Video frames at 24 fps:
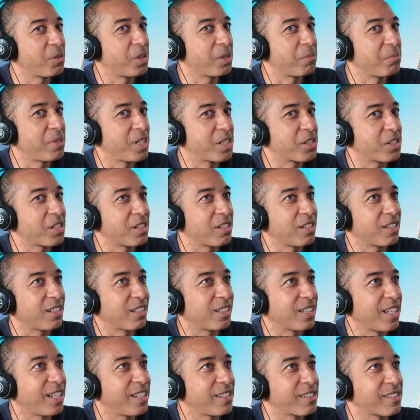had mentioned in the
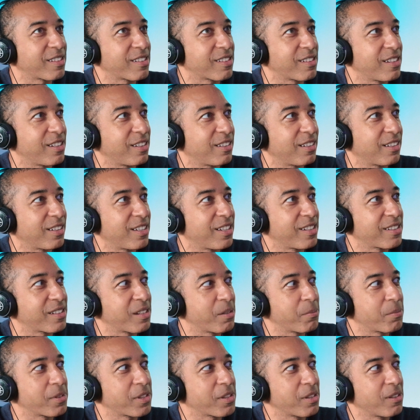last
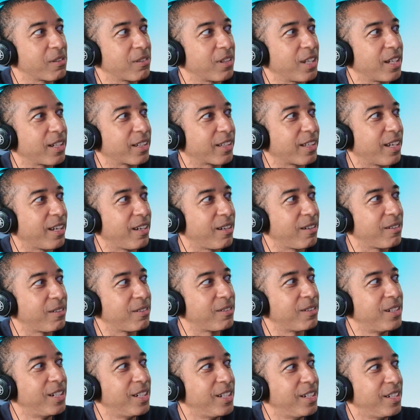episode, like how
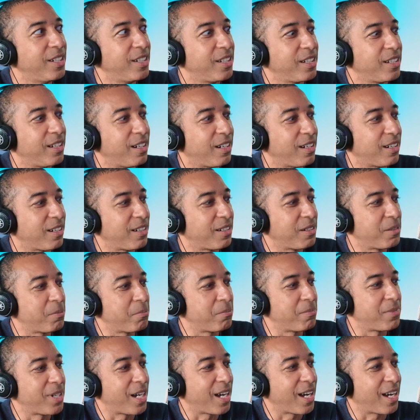
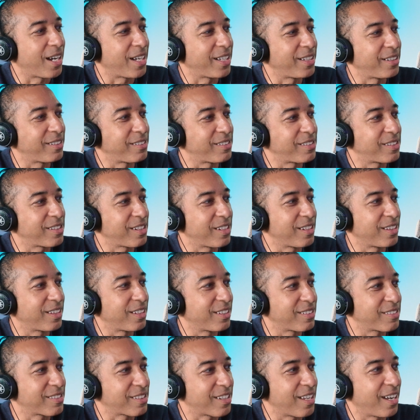I had seen
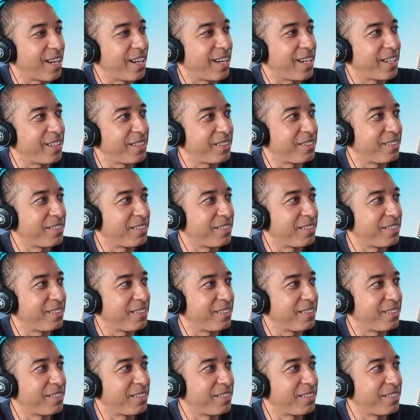this guy in